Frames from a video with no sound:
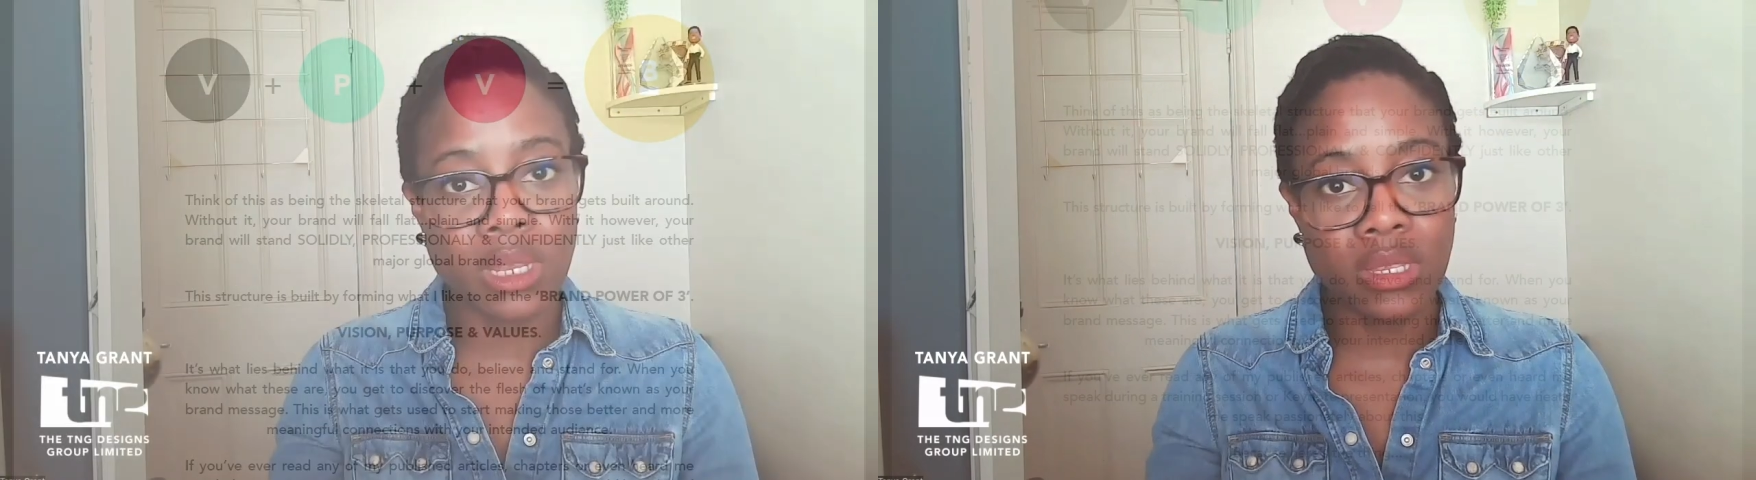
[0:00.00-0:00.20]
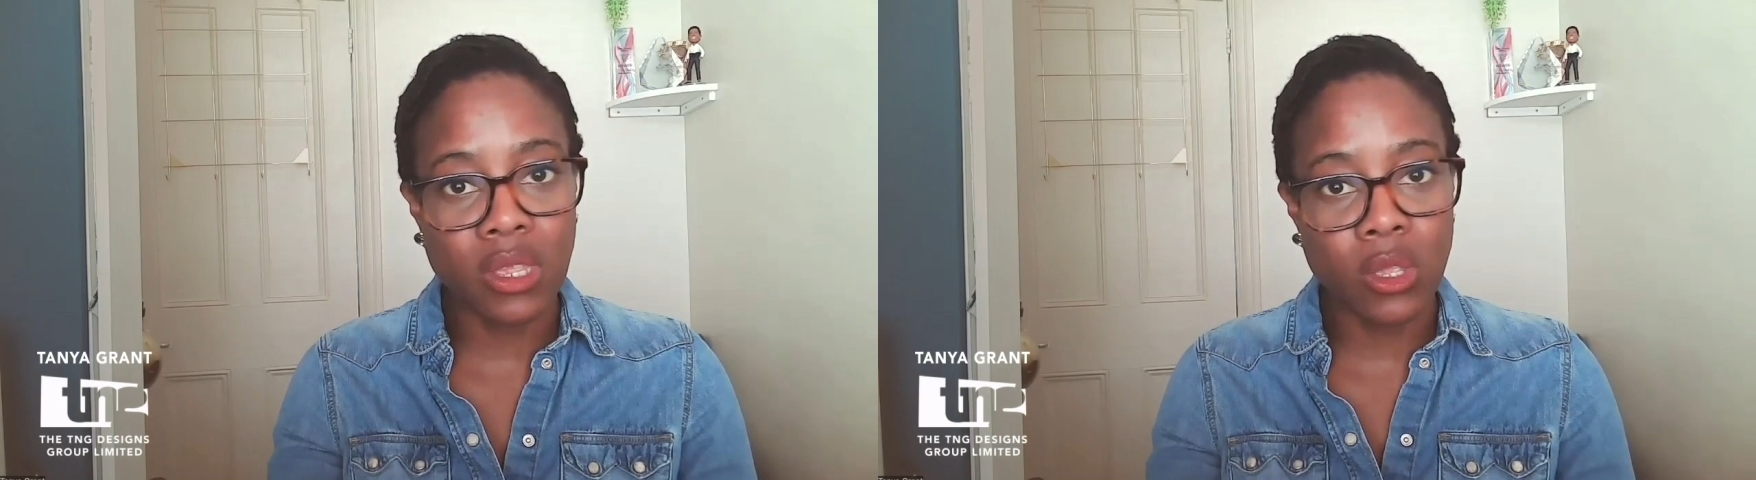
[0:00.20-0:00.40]

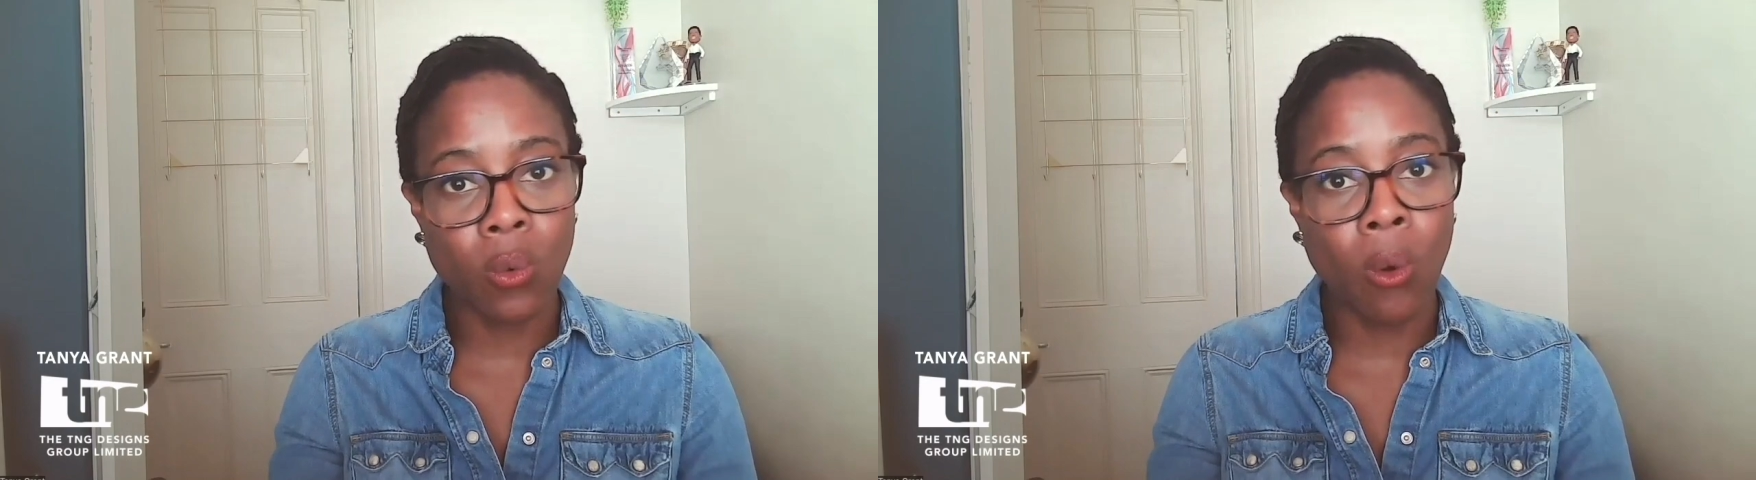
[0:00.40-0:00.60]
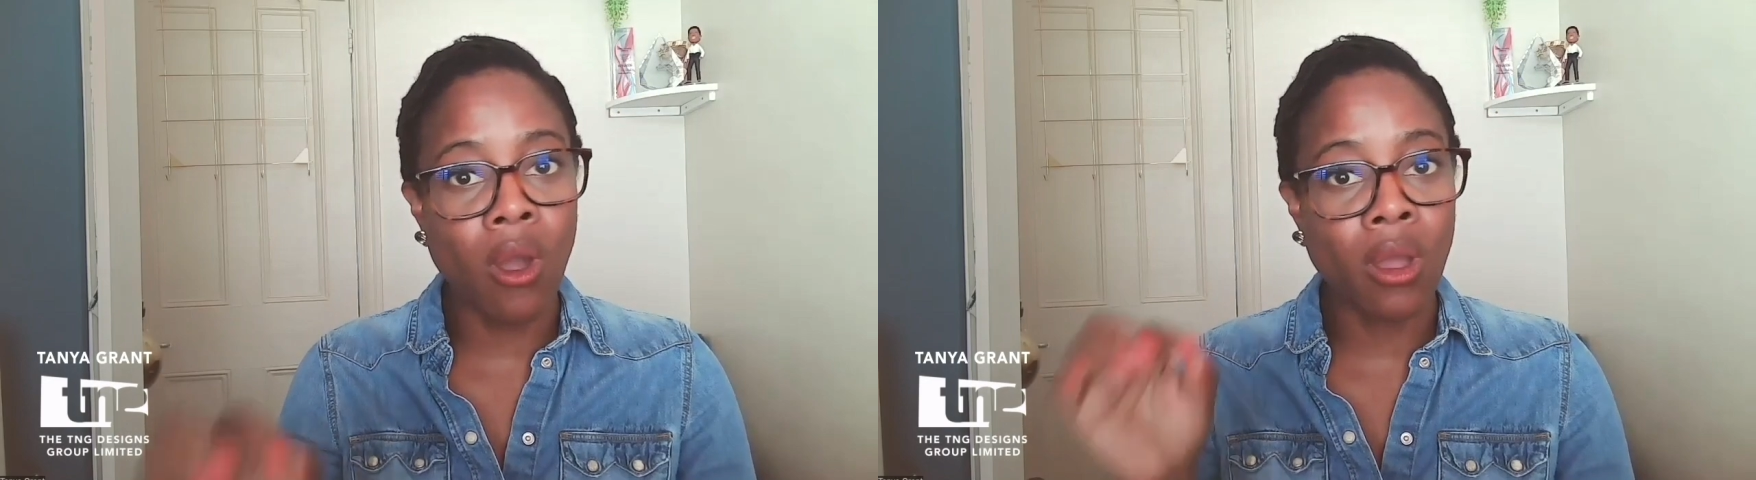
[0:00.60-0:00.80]
it is that
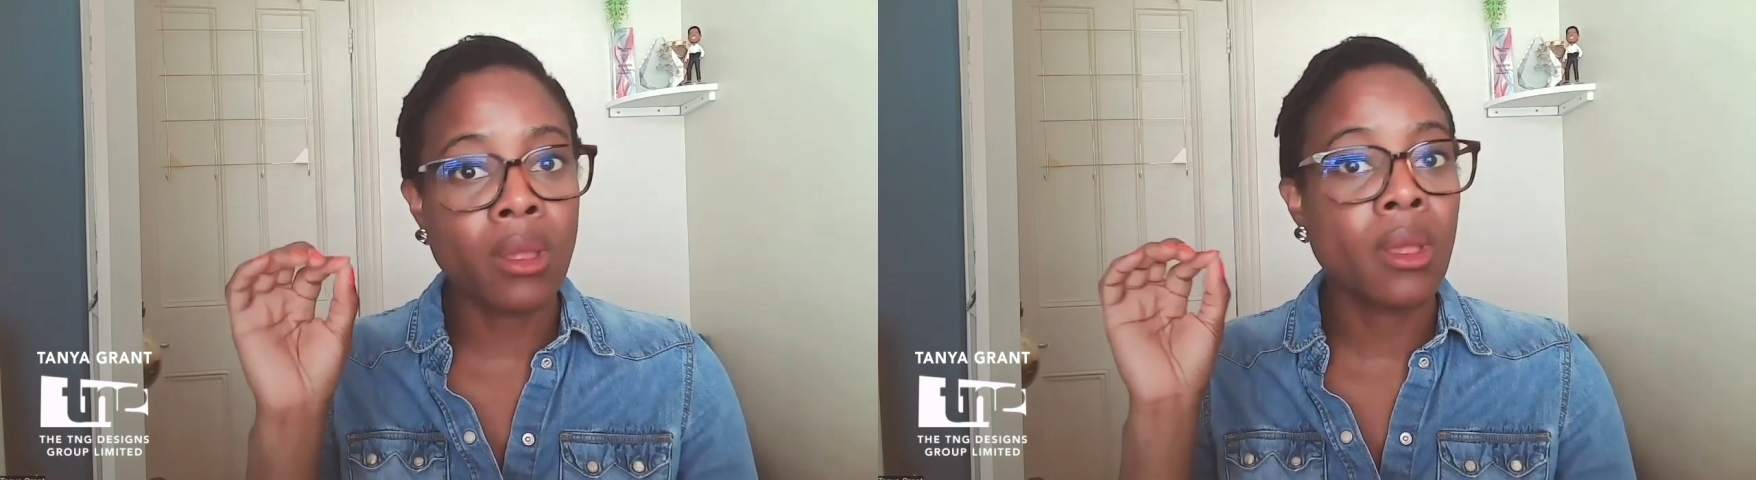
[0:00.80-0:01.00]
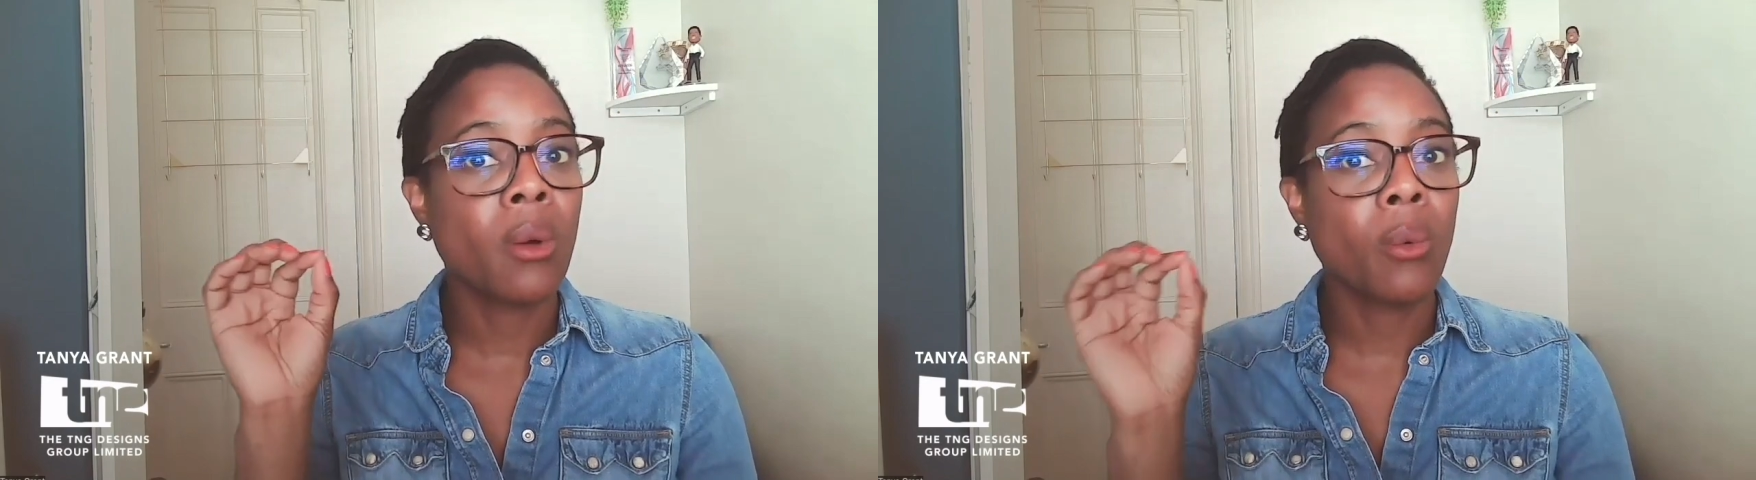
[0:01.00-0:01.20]
you
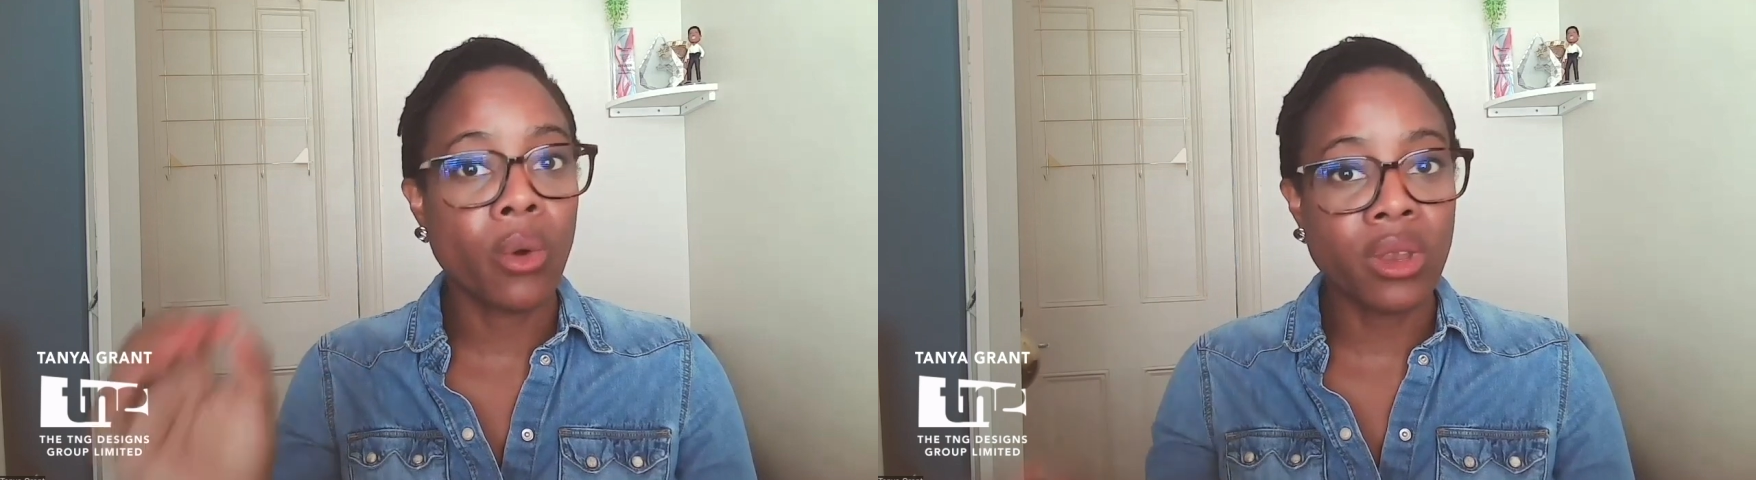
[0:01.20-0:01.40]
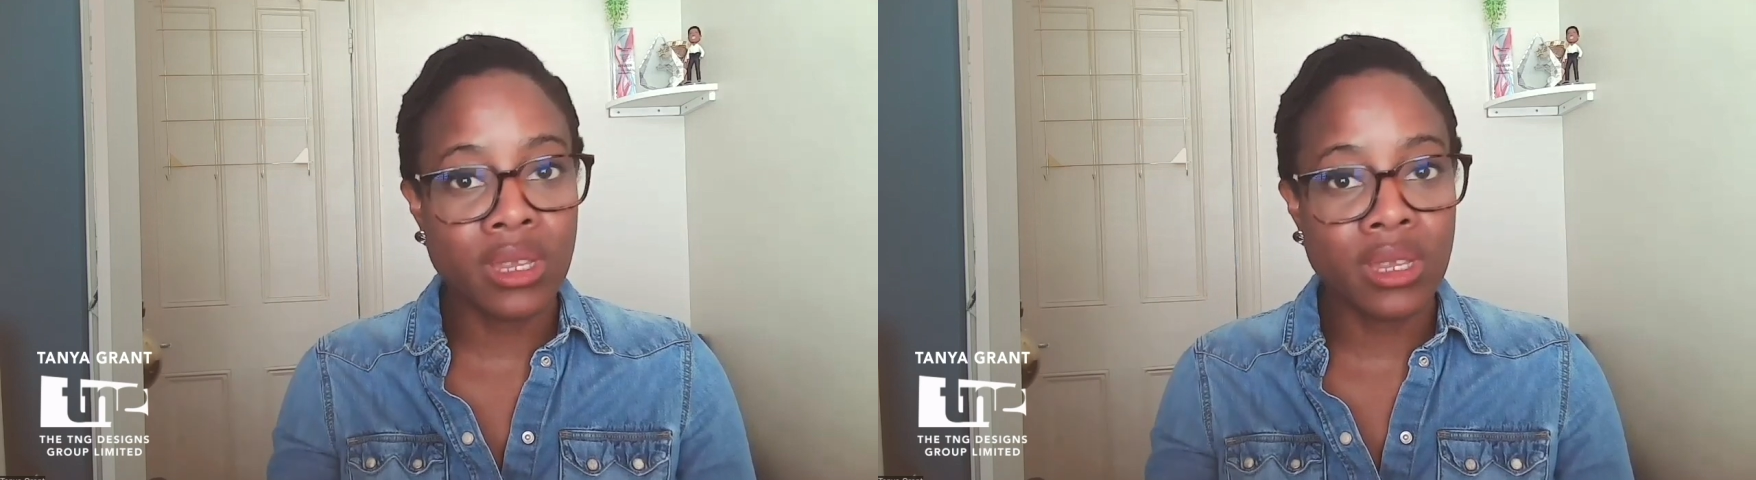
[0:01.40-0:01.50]
are, what